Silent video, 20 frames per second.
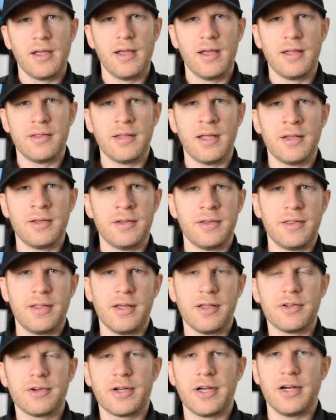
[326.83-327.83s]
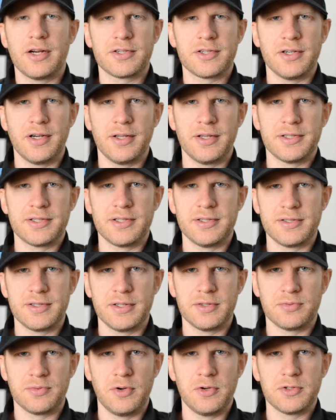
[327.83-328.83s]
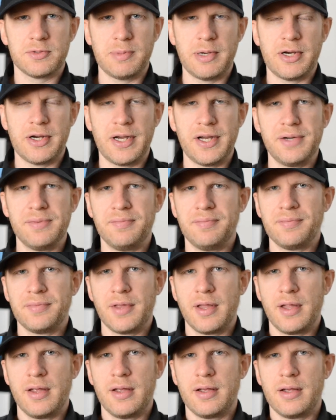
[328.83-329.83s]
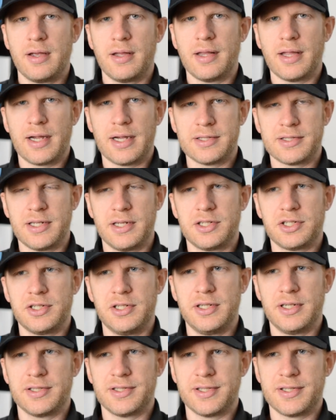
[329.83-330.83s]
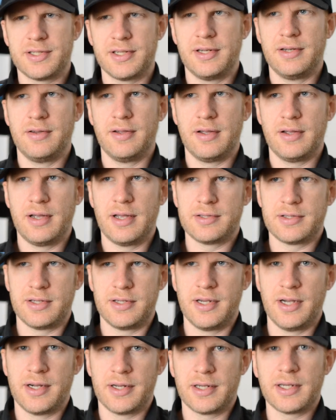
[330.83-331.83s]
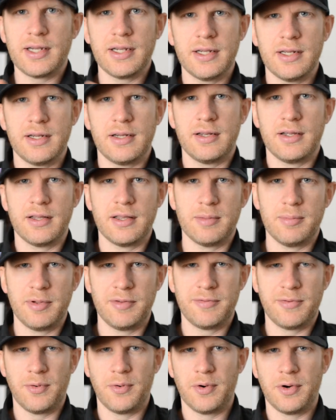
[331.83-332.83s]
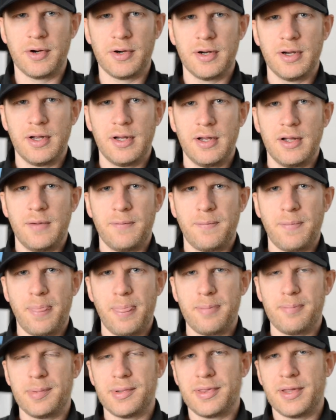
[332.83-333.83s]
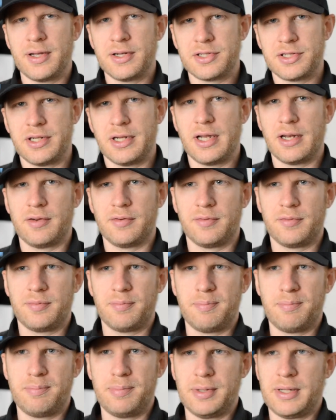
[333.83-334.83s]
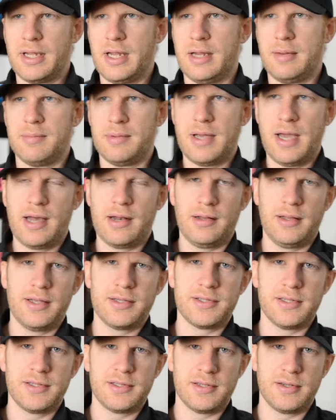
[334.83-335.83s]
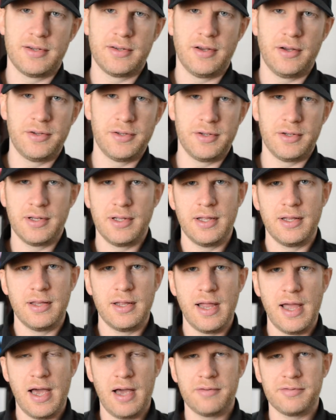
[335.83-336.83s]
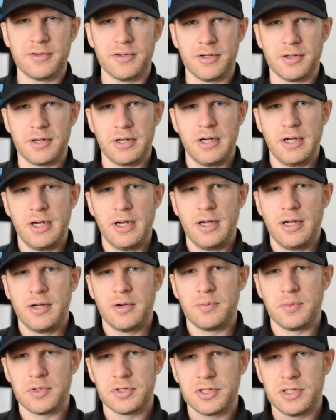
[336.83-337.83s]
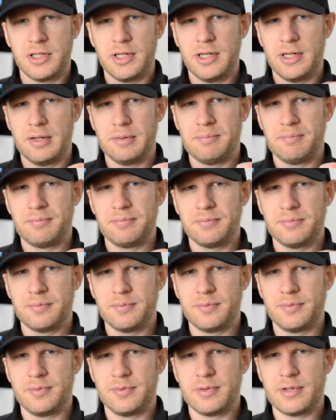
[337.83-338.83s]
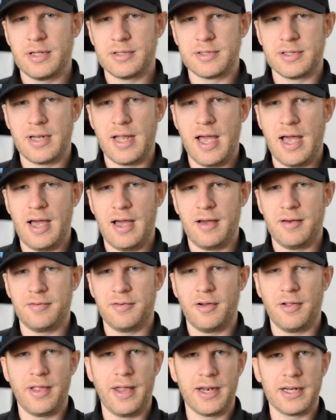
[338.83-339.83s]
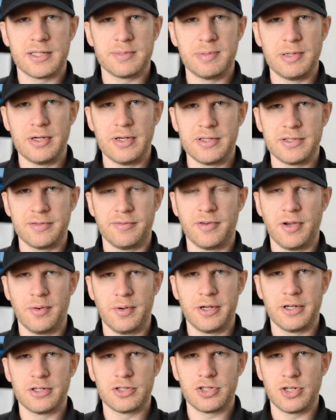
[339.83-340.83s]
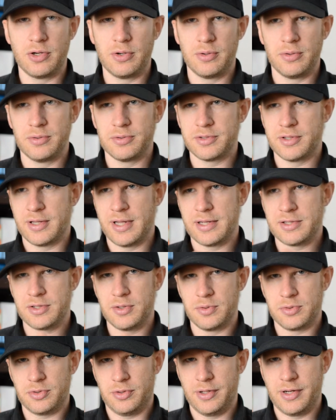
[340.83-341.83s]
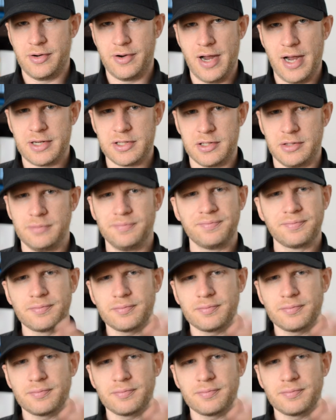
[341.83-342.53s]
And then the other character on this is, is Rosemary. And like I said, she existed as a young kid in the before, but then she kind of became adolescence and adulthood in the after, where she doesn't have all that experience of going to shows and that social interaction.